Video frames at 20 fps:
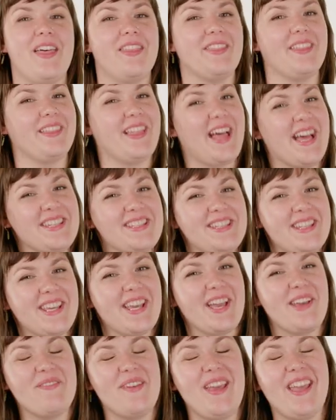The last thing
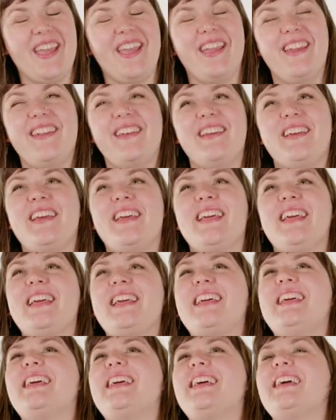I made
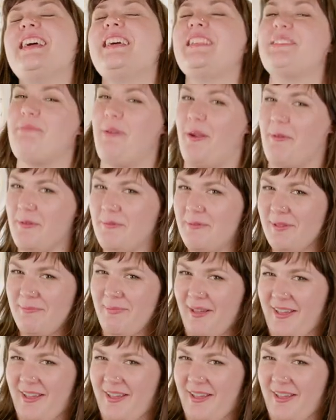is probably